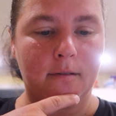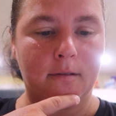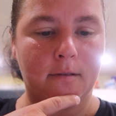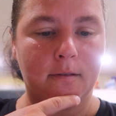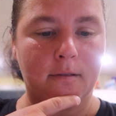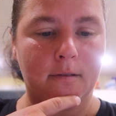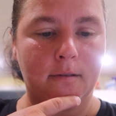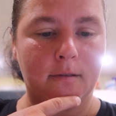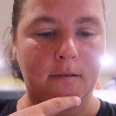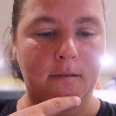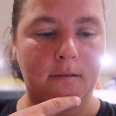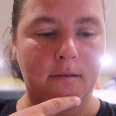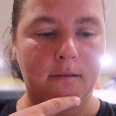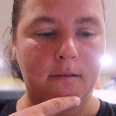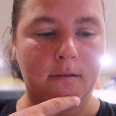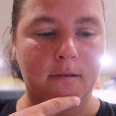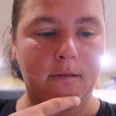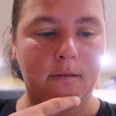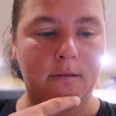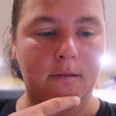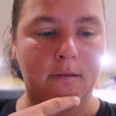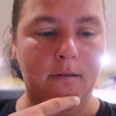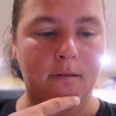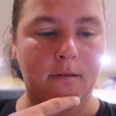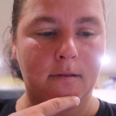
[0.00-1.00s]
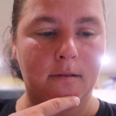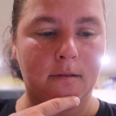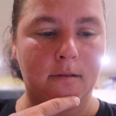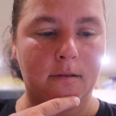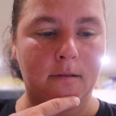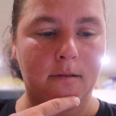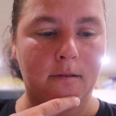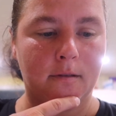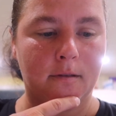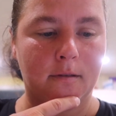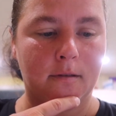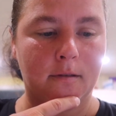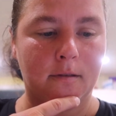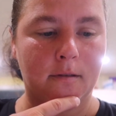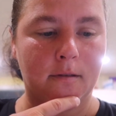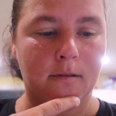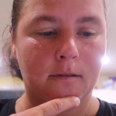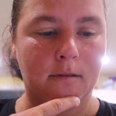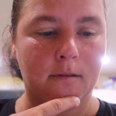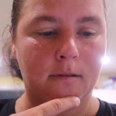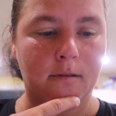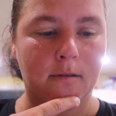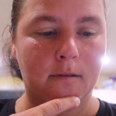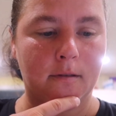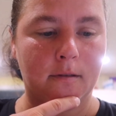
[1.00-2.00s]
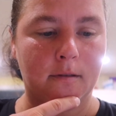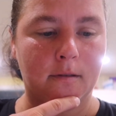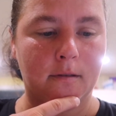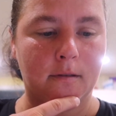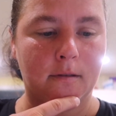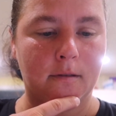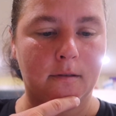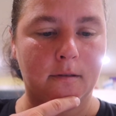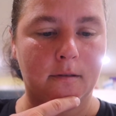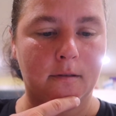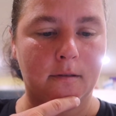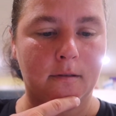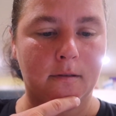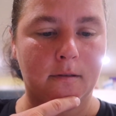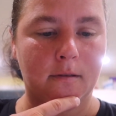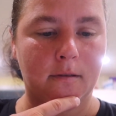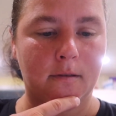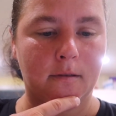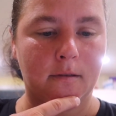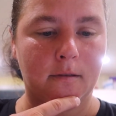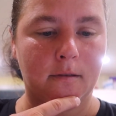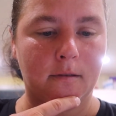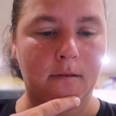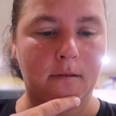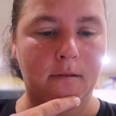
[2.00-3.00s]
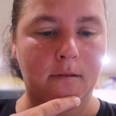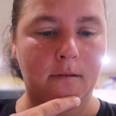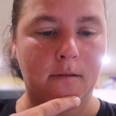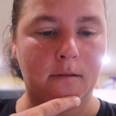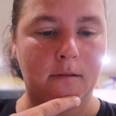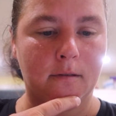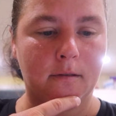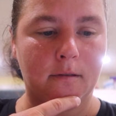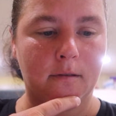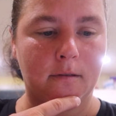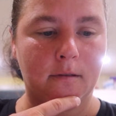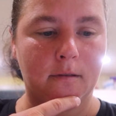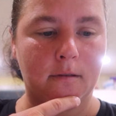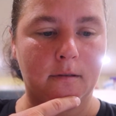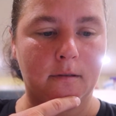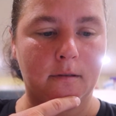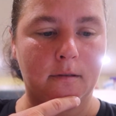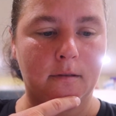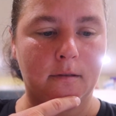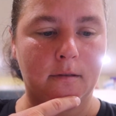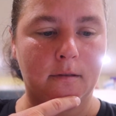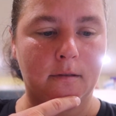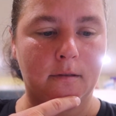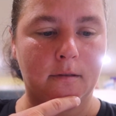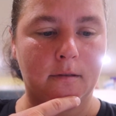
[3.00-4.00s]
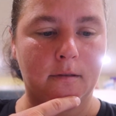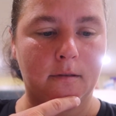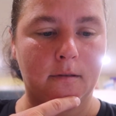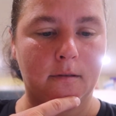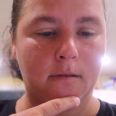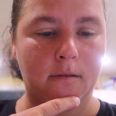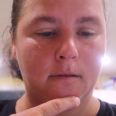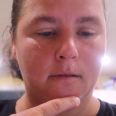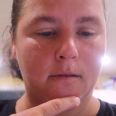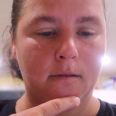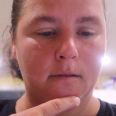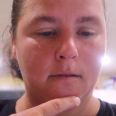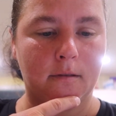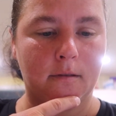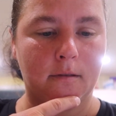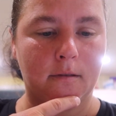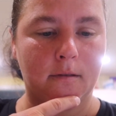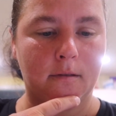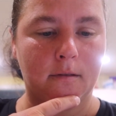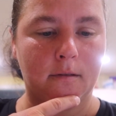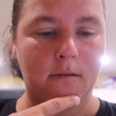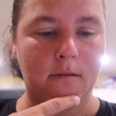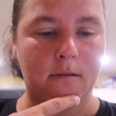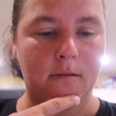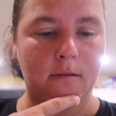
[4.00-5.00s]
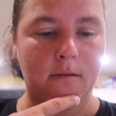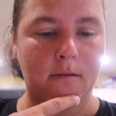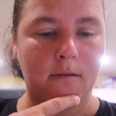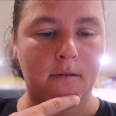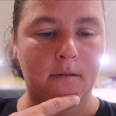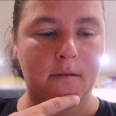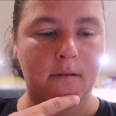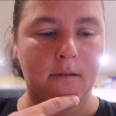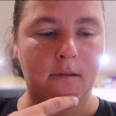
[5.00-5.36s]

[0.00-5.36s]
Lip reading: (no one is talking)